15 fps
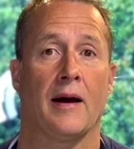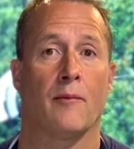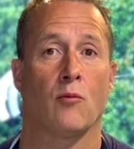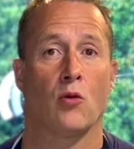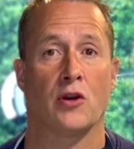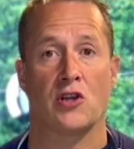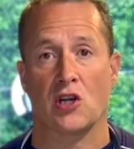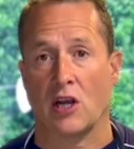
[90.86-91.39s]

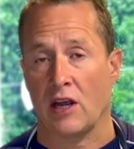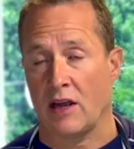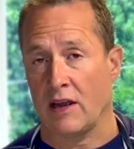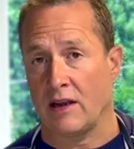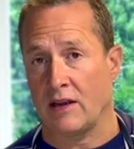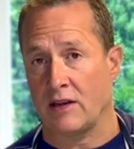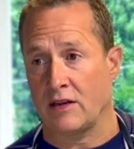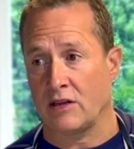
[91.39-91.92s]
which
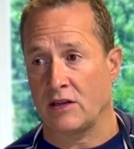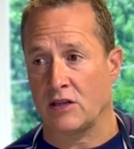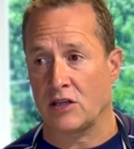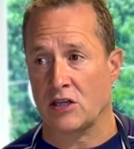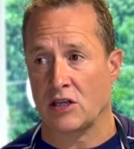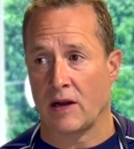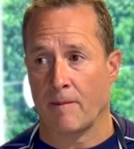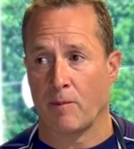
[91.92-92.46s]

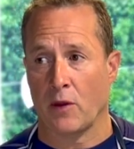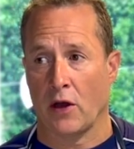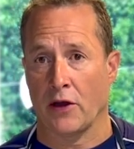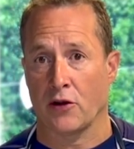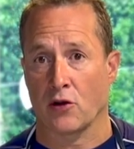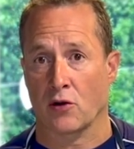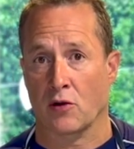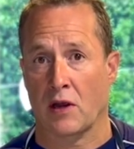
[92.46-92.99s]
is
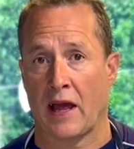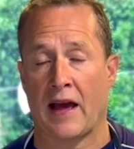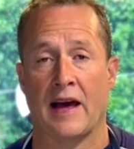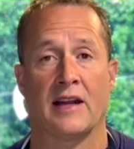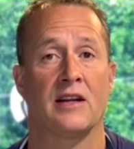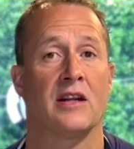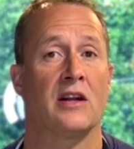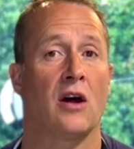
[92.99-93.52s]
either
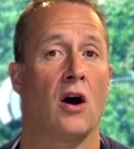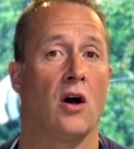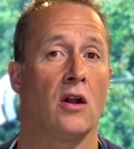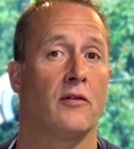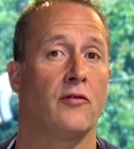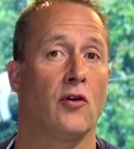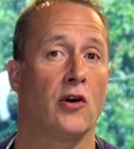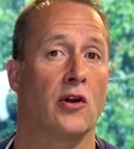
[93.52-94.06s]
canned in
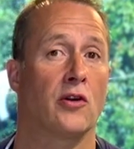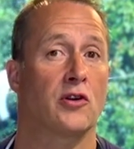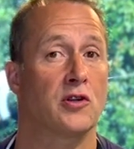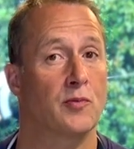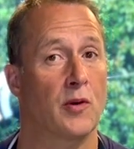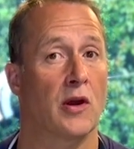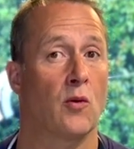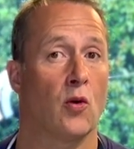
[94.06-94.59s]
olive oil or
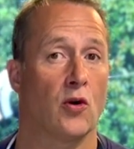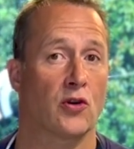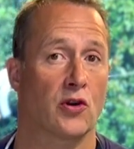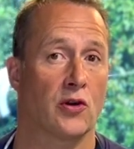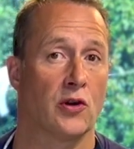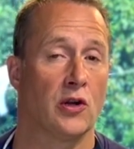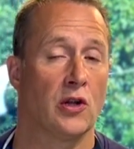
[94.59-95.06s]
spring water.